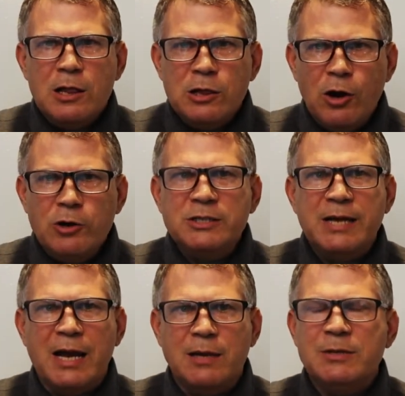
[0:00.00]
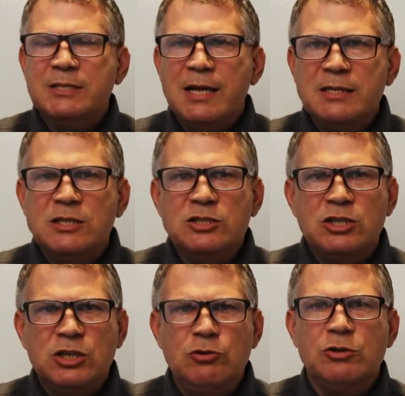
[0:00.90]
Large documents tend to
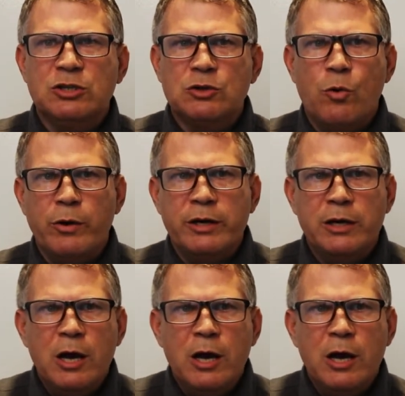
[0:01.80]
skew the scoring,